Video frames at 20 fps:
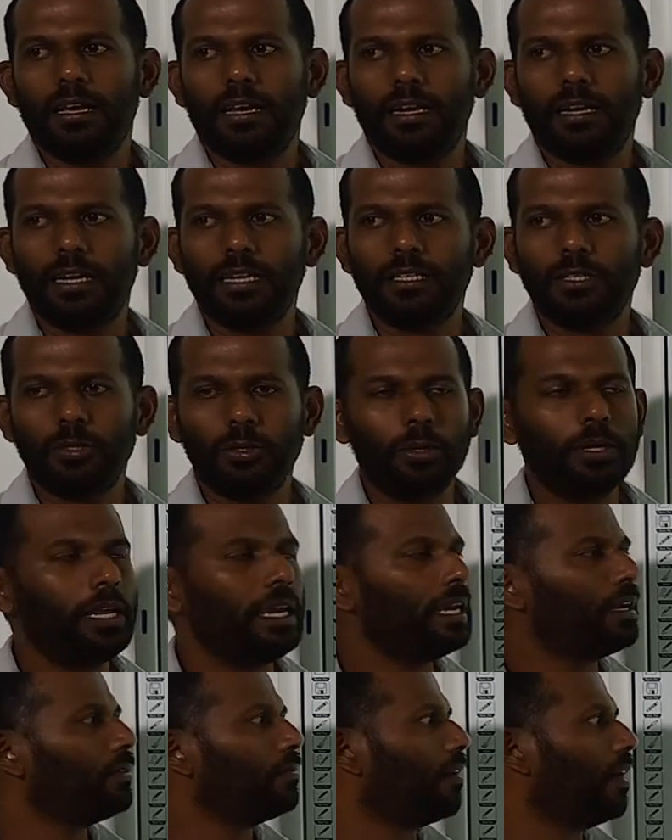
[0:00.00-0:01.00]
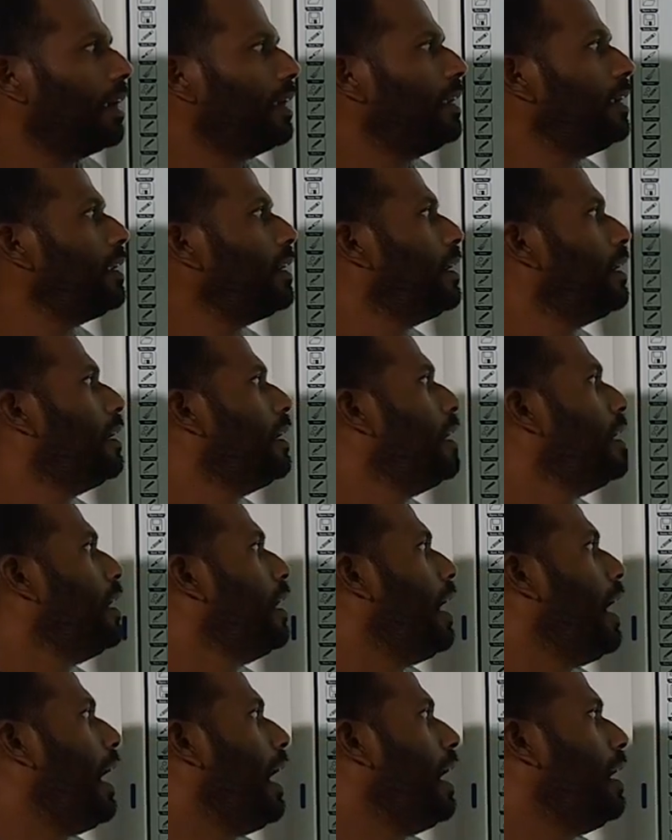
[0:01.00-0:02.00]
It is unique one,
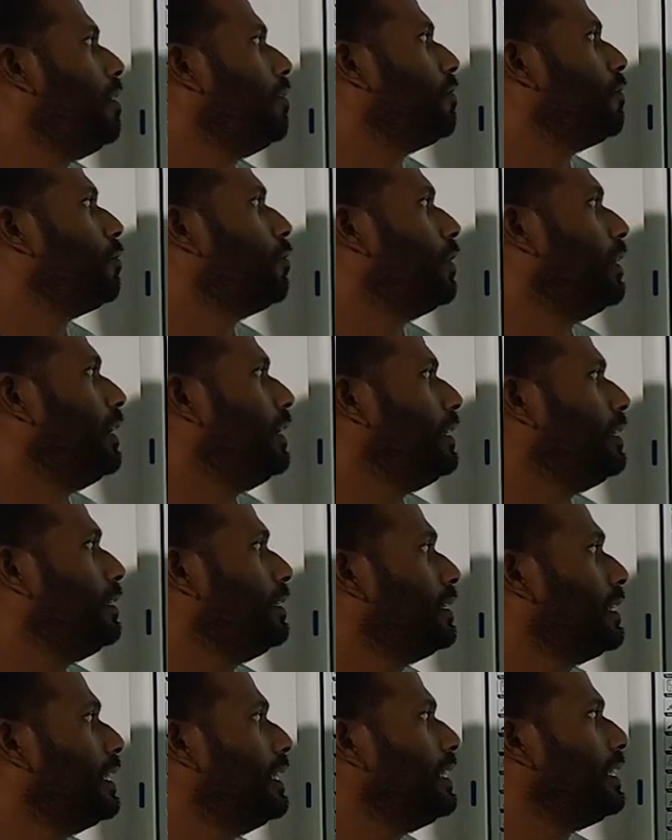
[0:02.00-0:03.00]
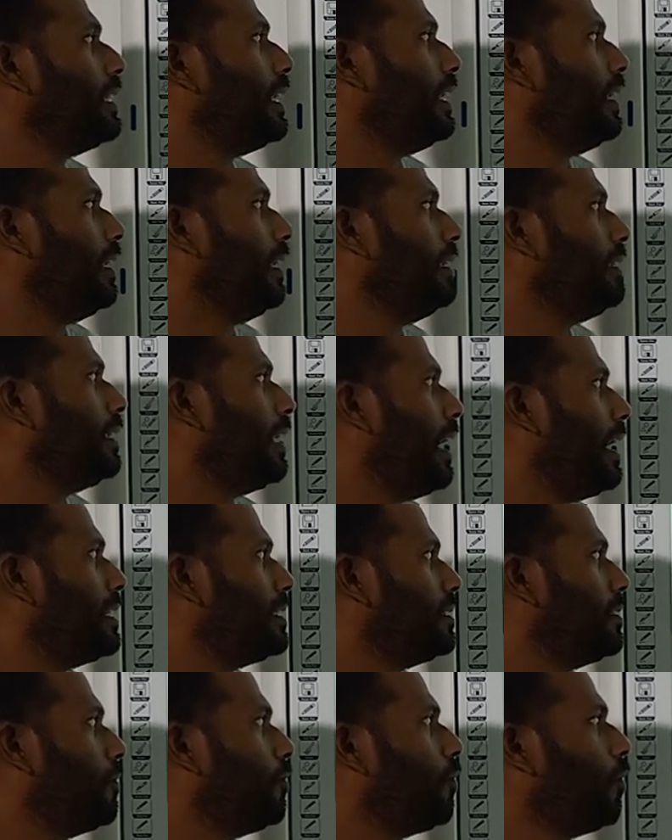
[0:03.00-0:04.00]
and it
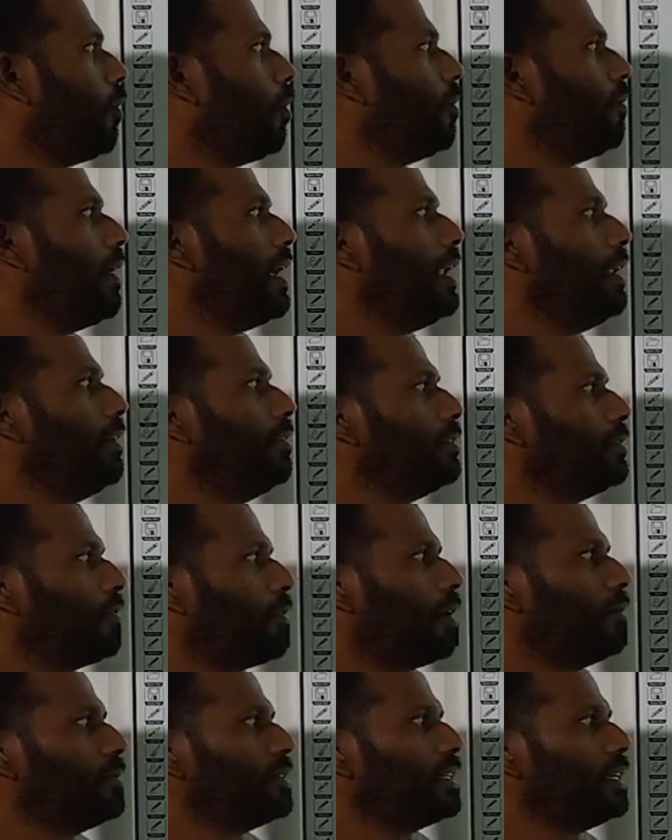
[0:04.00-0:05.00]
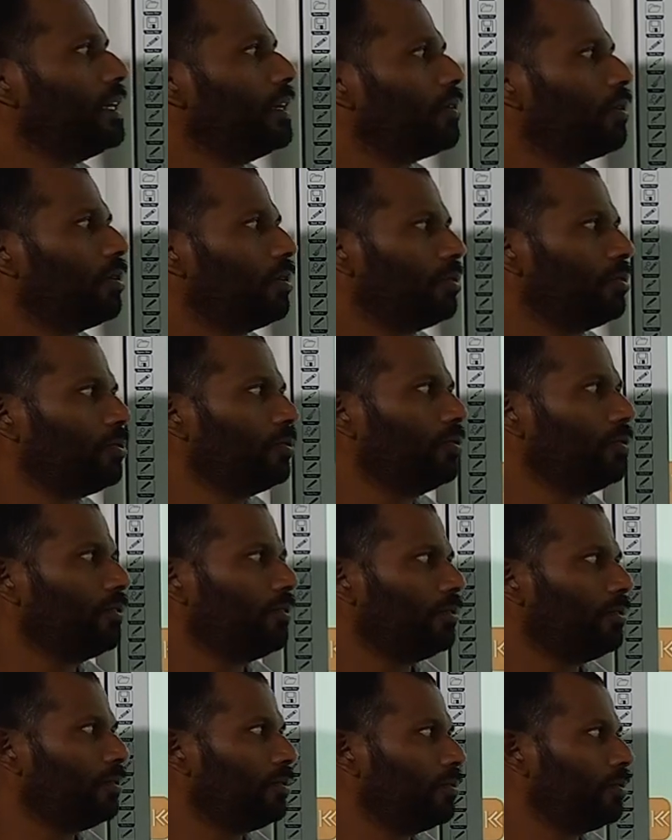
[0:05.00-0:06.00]
has the 4 values from 0
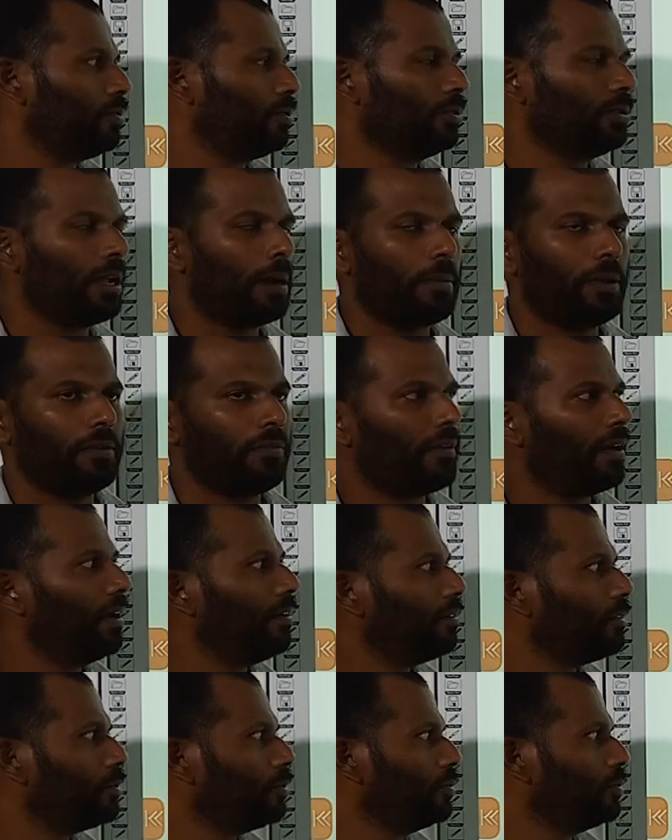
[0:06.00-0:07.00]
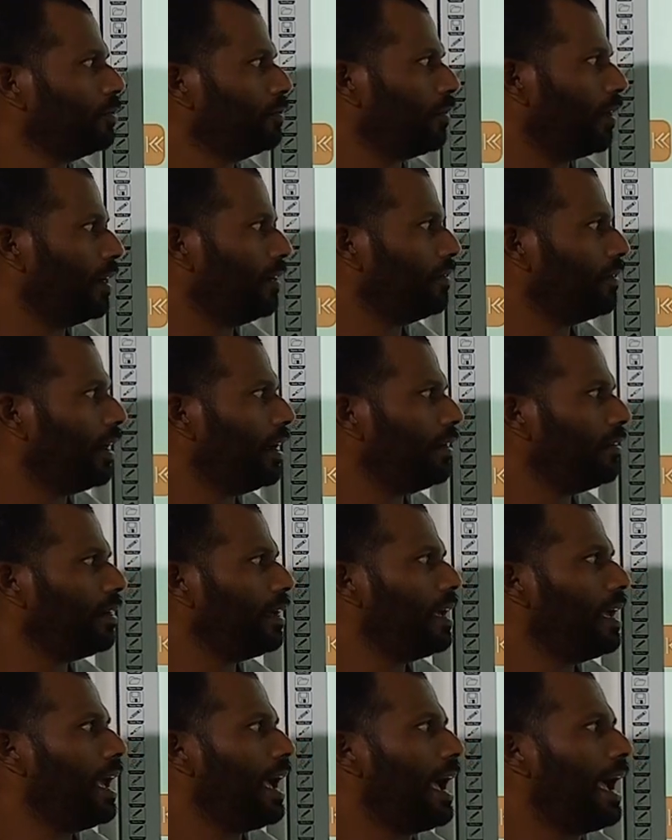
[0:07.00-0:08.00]
to 255, 255,
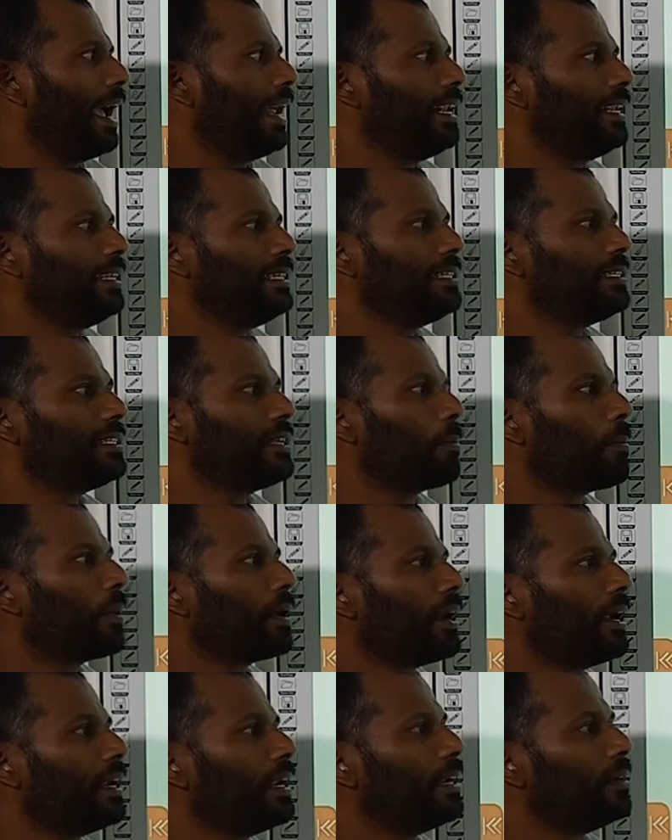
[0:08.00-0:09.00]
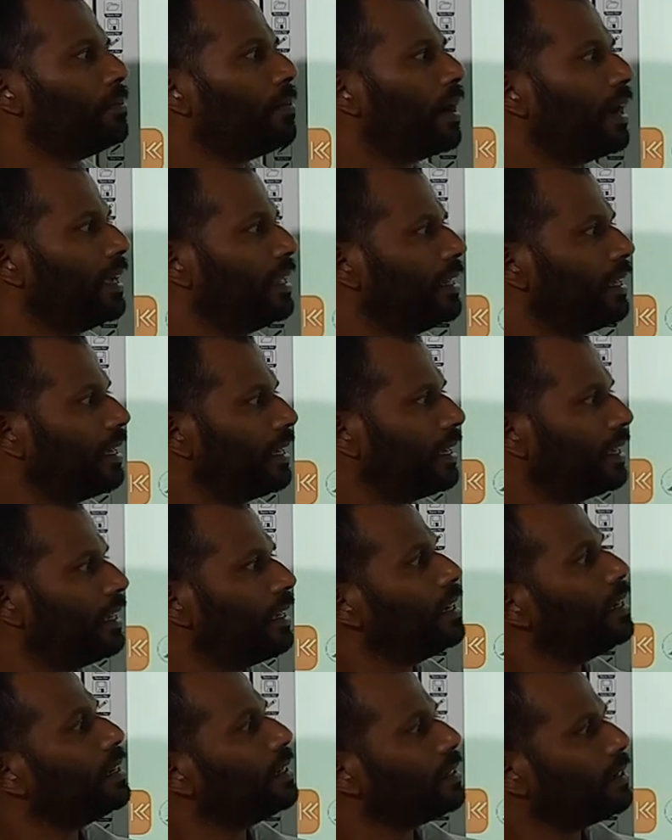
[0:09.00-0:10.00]
and separated by the
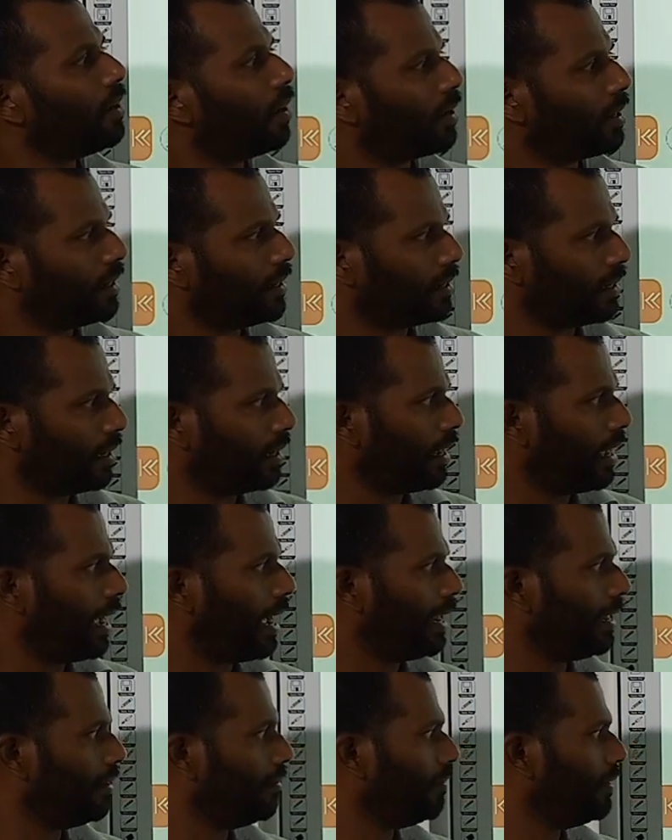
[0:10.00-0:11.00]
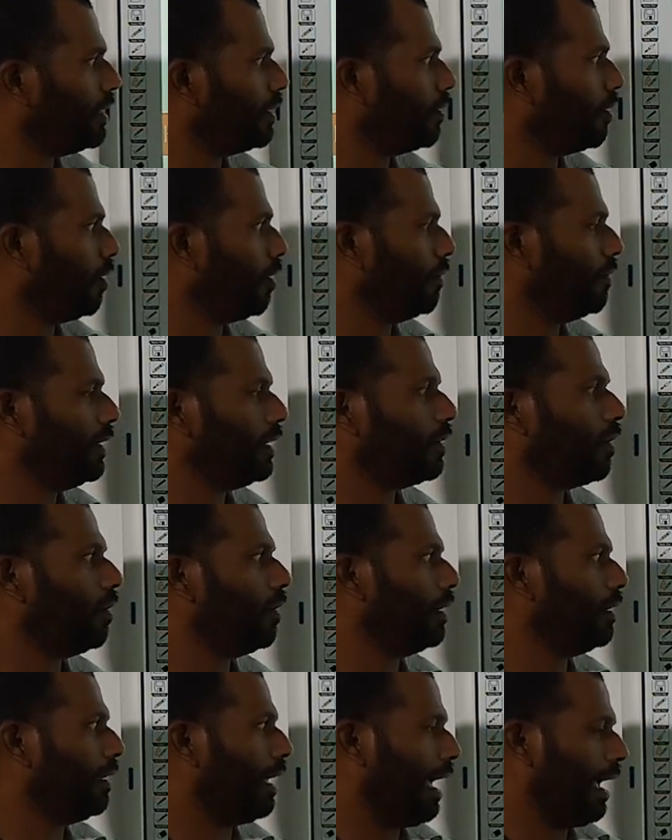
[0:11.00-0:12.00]
dot, and
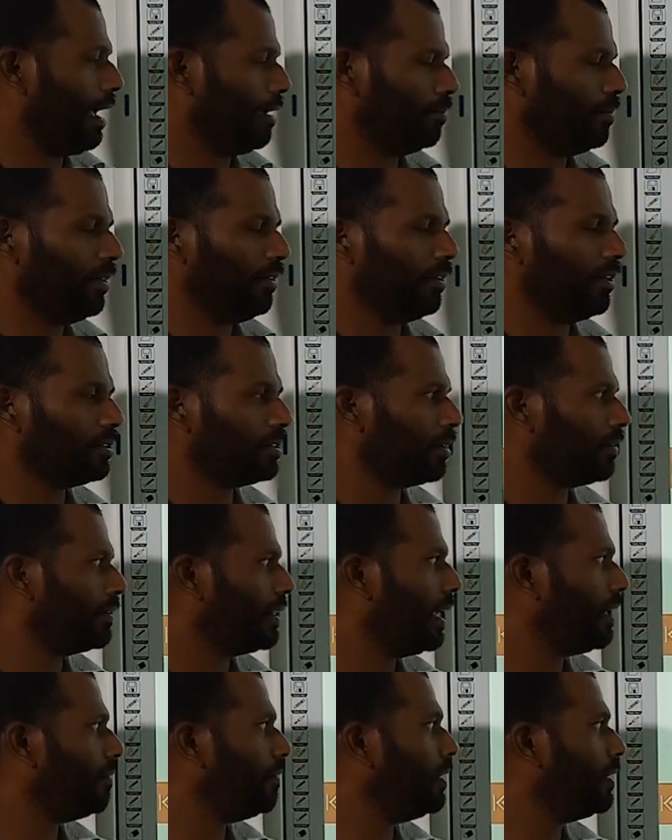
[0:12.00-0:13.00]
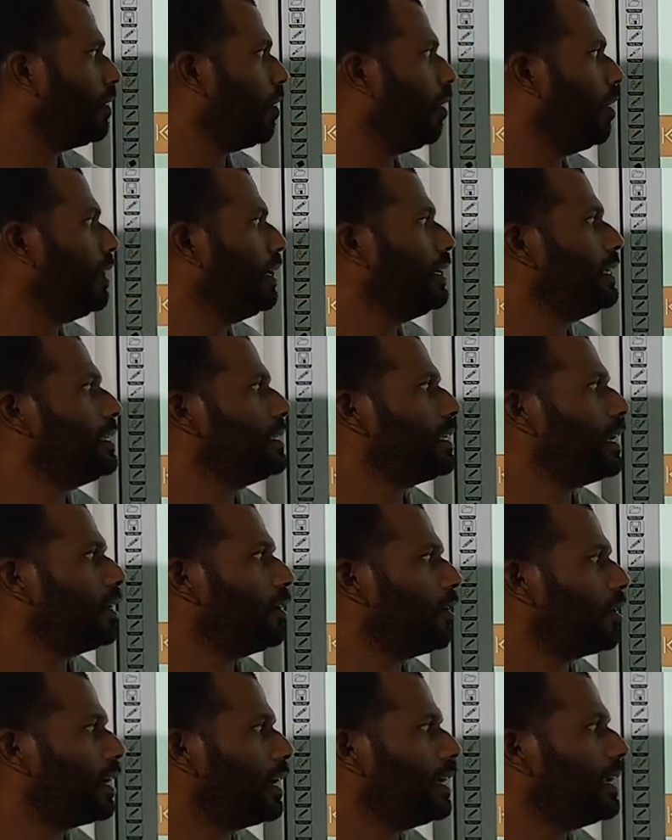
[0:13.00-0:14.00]
because of that we call it is a
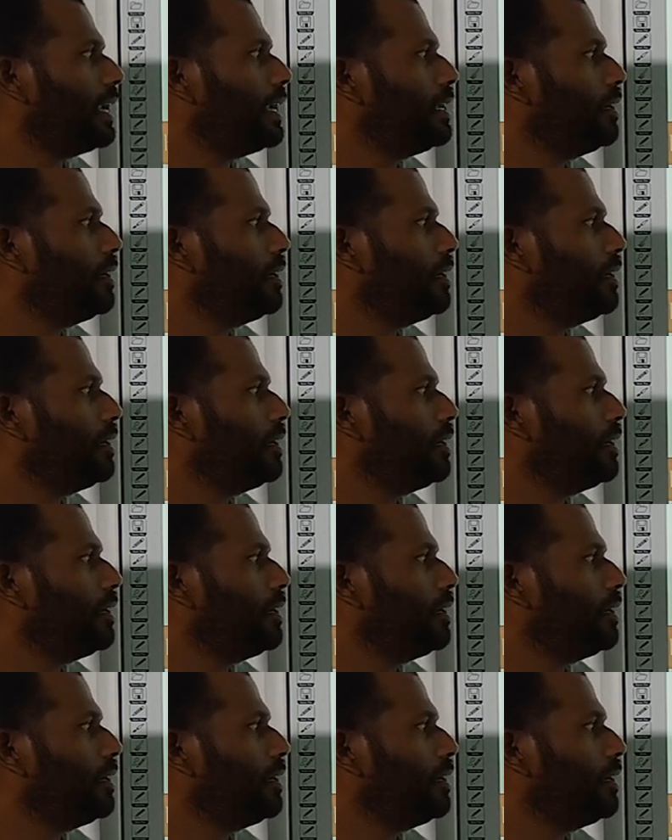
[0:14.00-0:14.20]
dotted